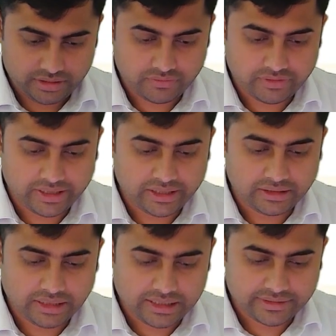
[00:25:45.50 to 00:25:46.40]
a final
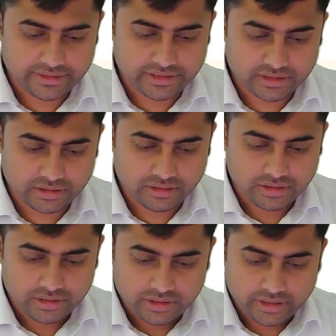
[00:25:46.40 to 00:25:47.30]
class. This is a
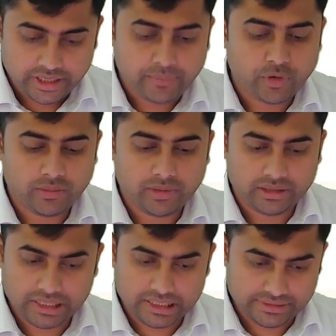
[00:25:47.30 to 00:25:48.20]
immutable
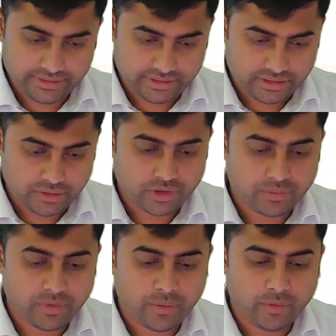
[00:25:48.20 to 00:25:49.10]
class. Now what do you
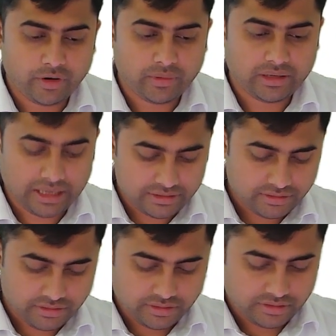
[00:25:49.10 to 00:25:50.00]
mean immutable
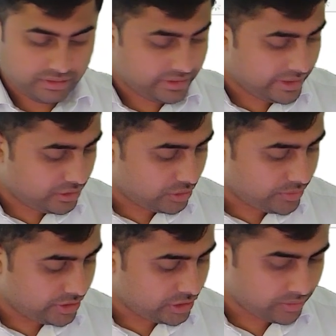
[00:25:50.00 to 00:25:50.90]
class? Create the
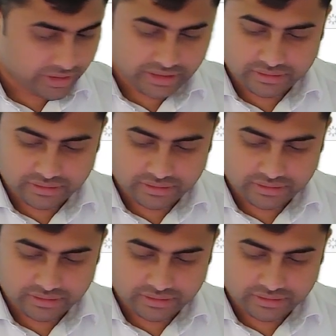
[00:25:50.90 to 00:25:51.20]
object of this.